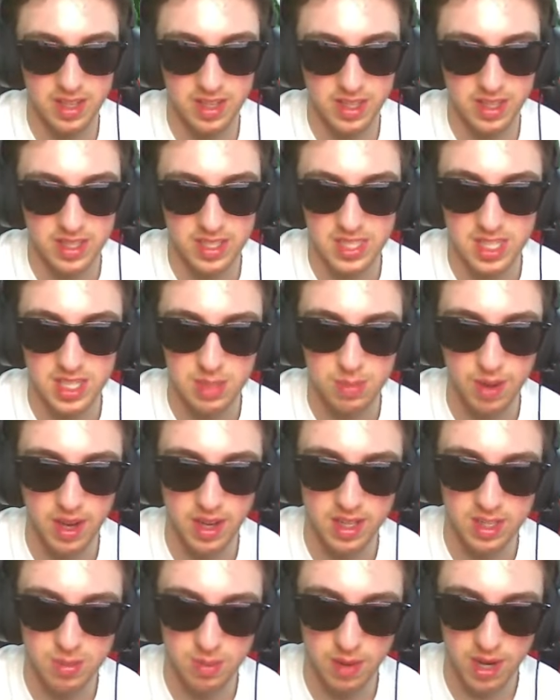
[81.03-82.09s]
See, it's my
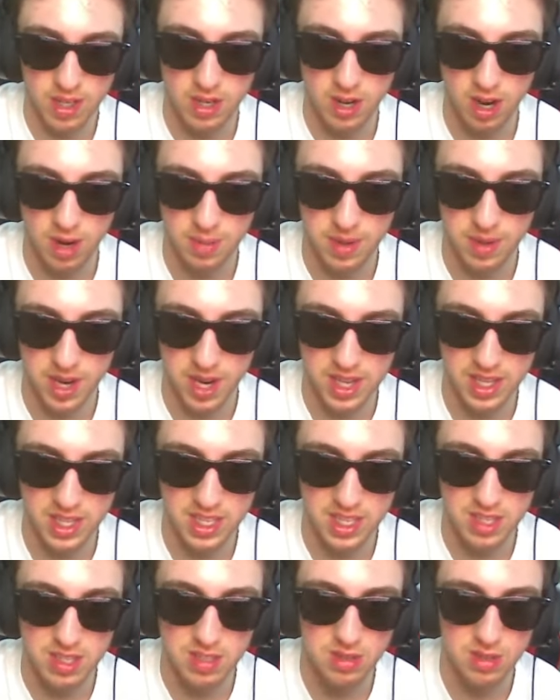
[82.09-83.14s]
it's my car build. I like
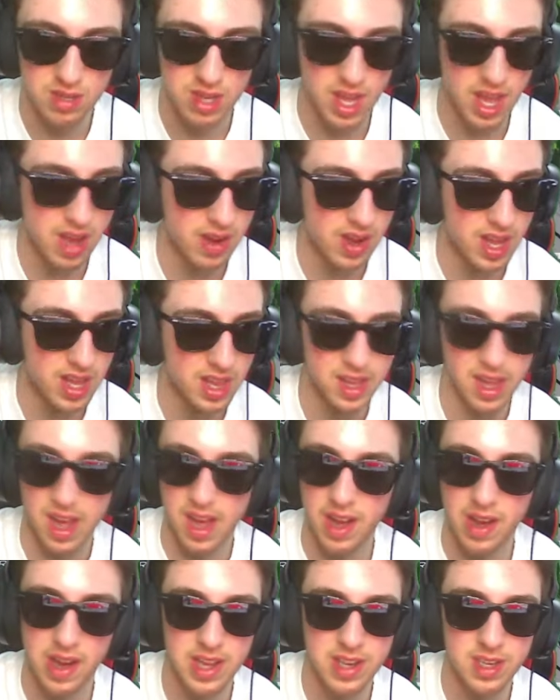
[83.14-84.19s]
to do it how I
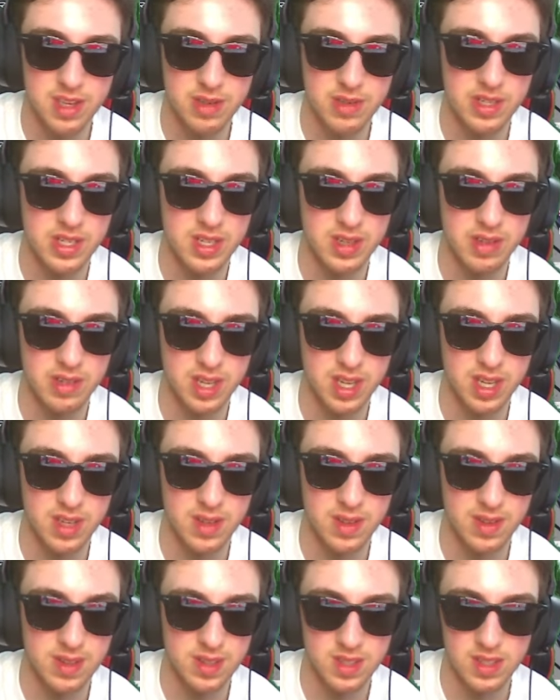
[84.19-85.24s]
how I do it. Okay,
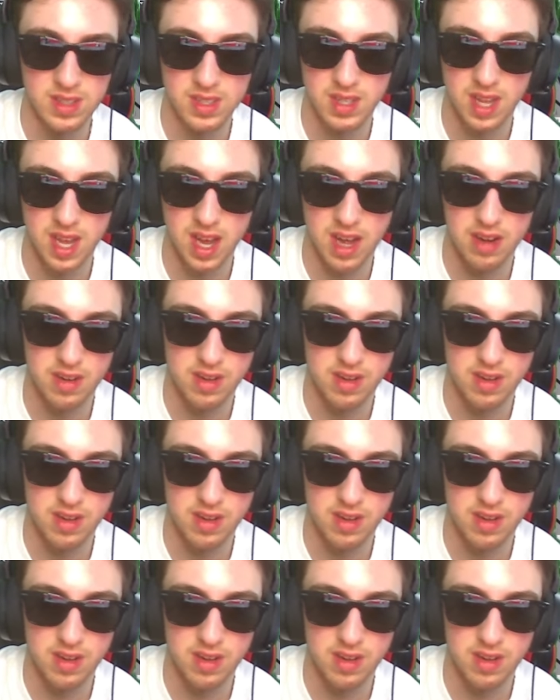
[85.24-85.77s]
I don't